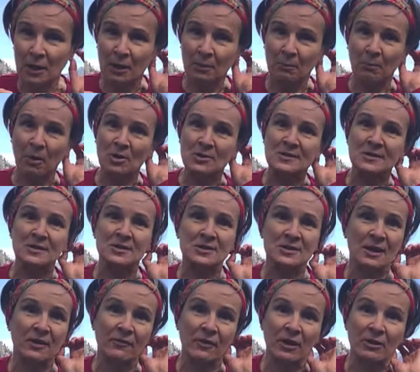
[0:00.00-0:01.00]
monsters
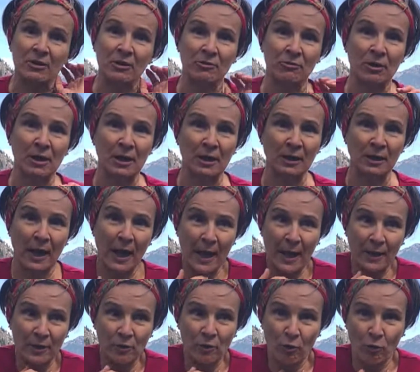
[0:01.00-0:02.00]
are very real
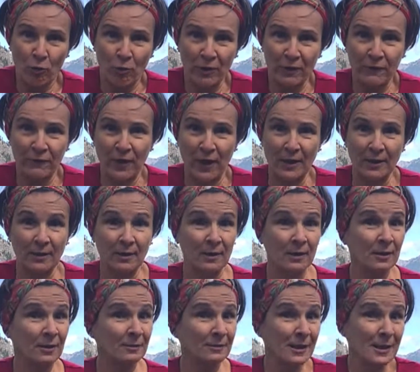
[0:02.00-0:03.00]
and you're horrified.
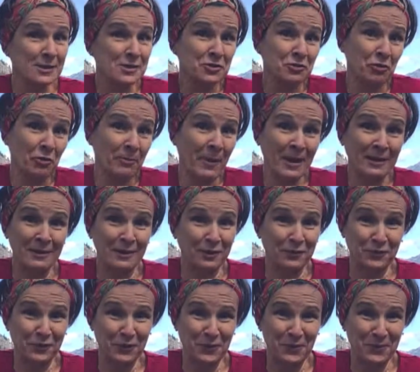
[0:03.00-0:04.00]
That's traumatic
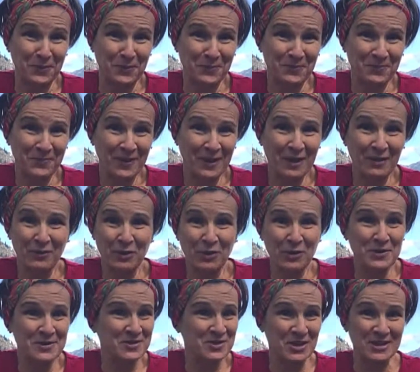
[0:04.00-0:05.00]
for you. Even though
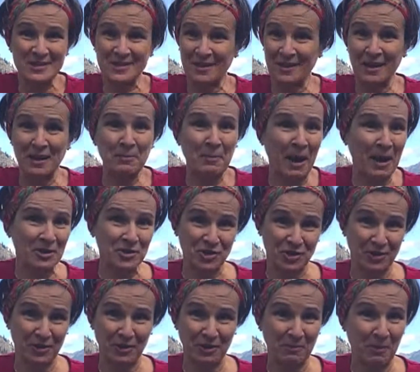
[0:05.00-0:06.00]
it's just
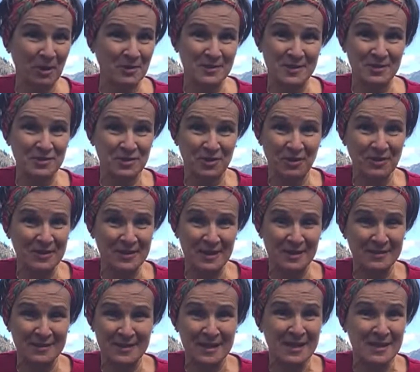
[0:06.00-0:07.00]
imaginary, monsters don't
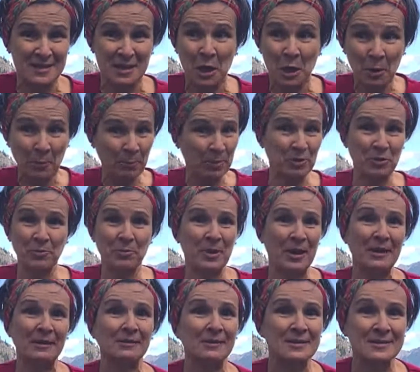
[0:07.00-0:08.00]
exist, but your
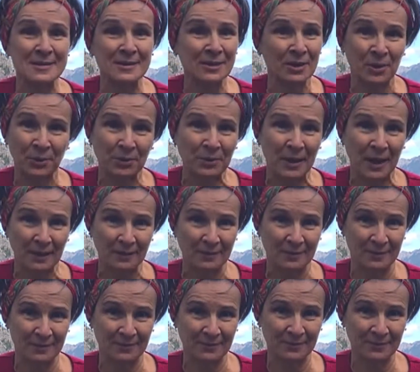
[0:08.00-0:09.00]
brain doesn't know that.